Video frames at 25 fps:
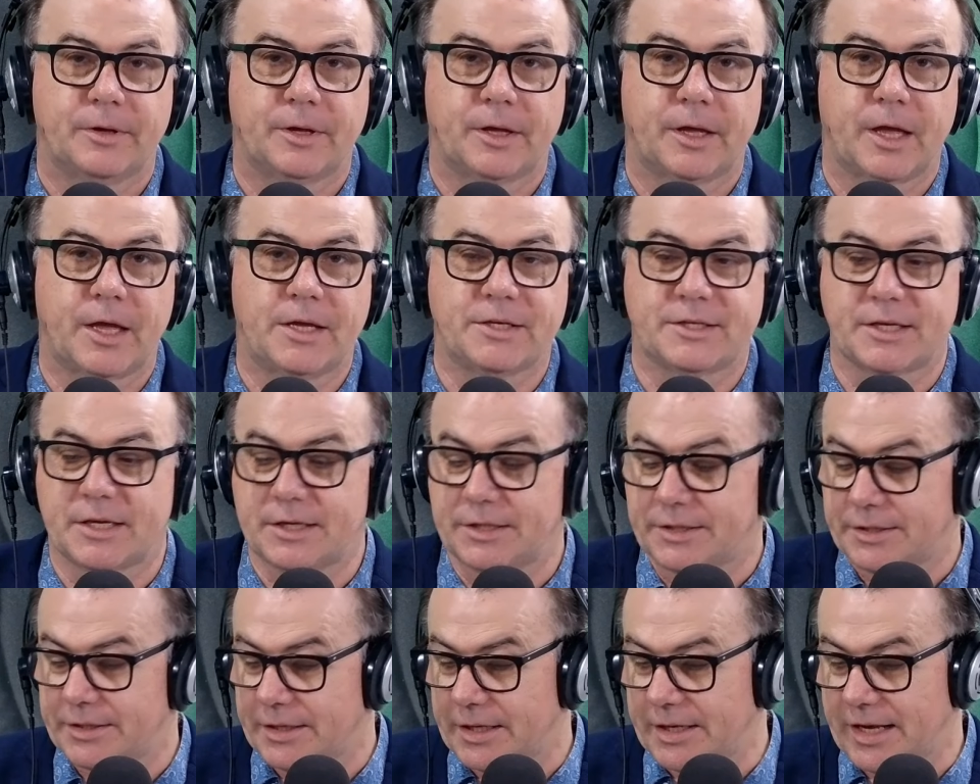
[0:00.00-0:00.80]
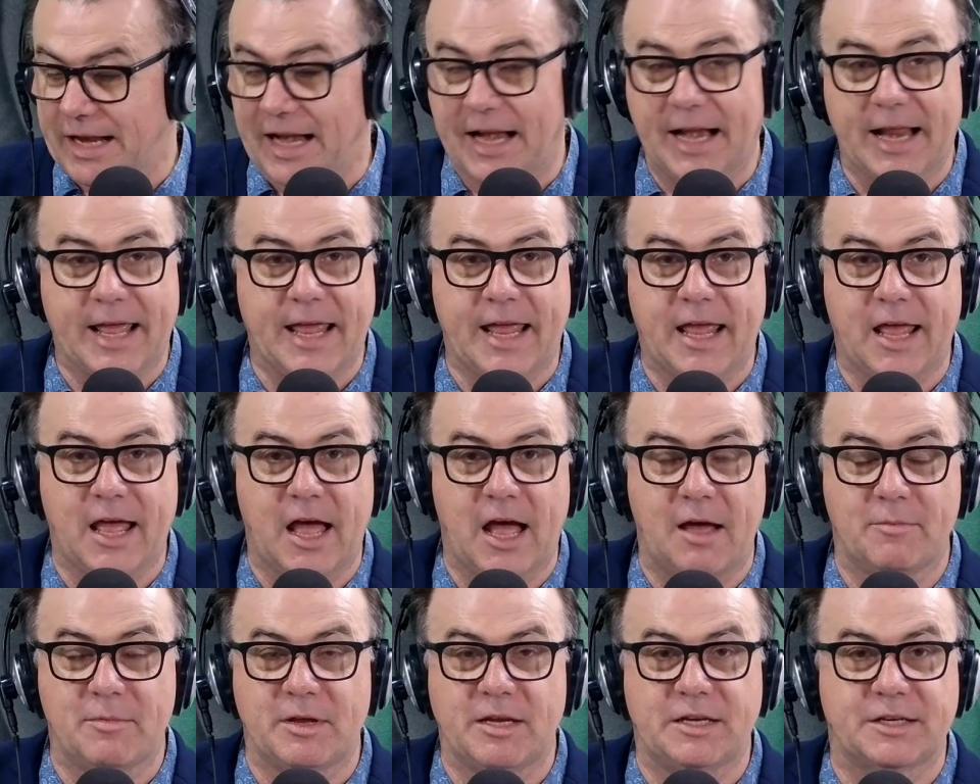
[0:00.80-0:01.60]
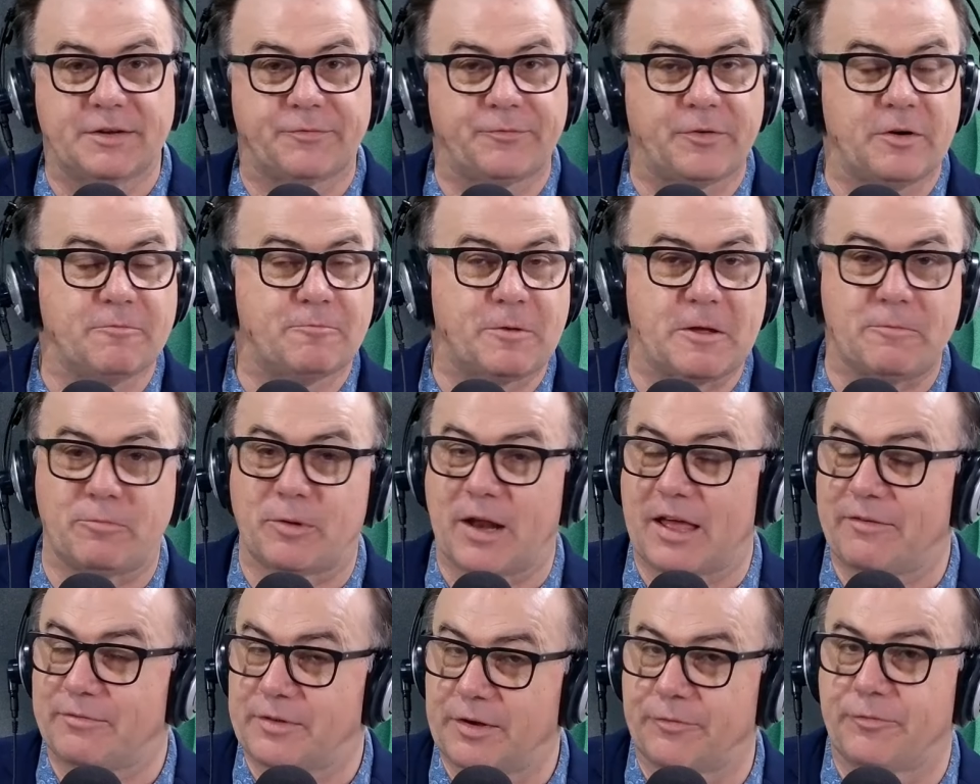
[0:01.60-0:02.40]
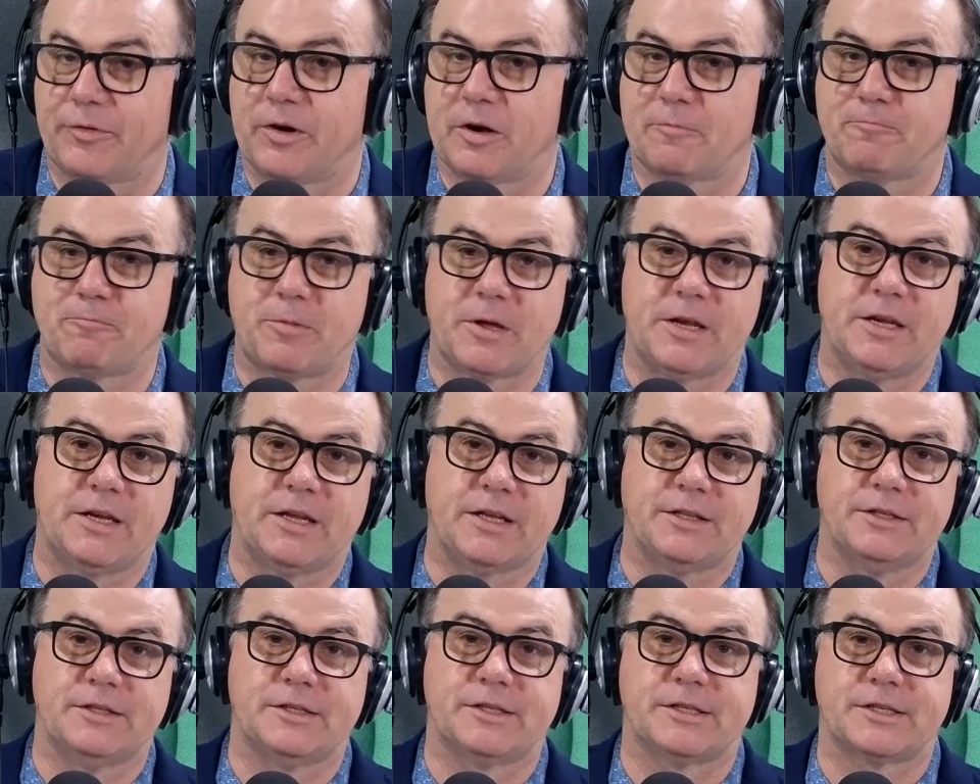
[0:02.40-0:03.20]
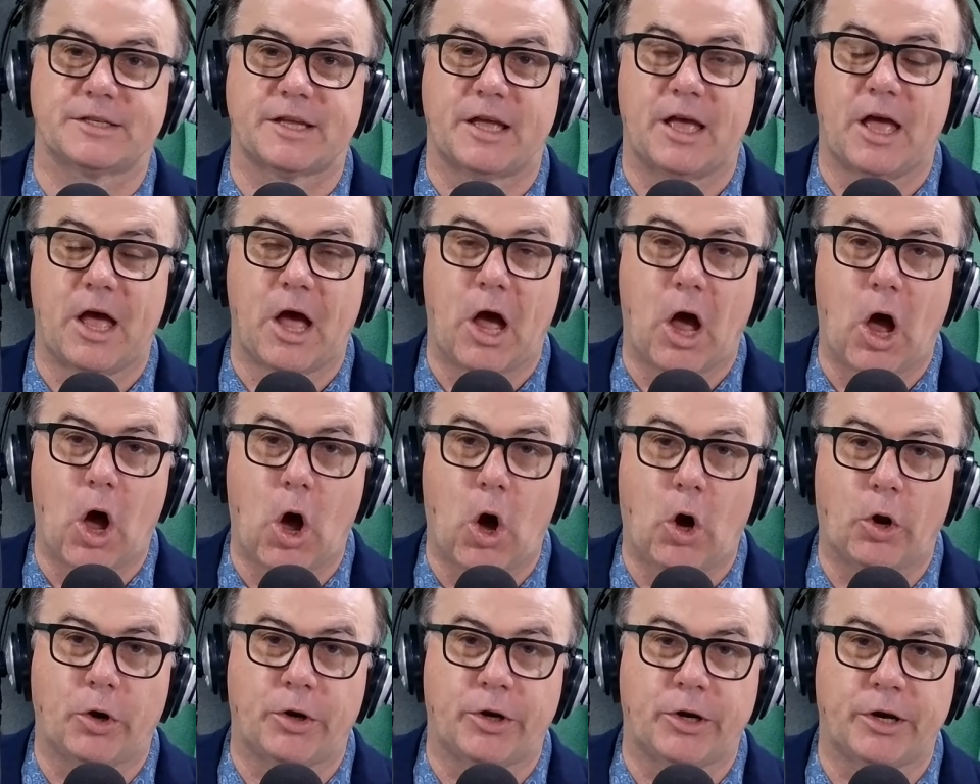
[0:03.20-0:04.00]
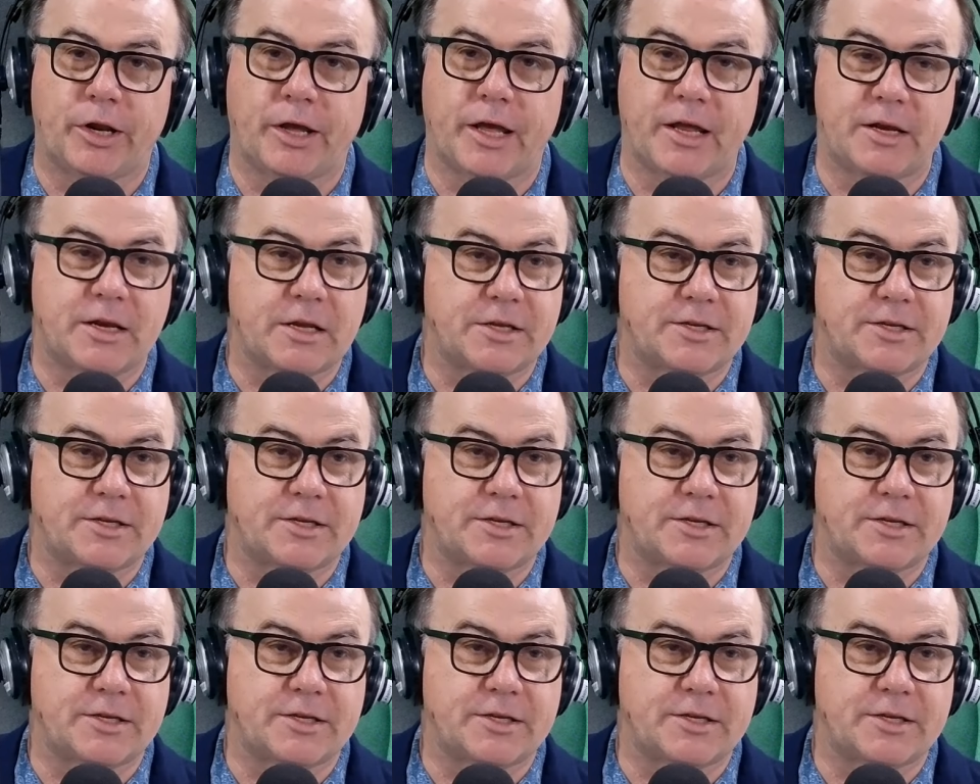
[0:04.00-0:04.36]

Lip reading: is it clear? I mean, different people have different opinions on it.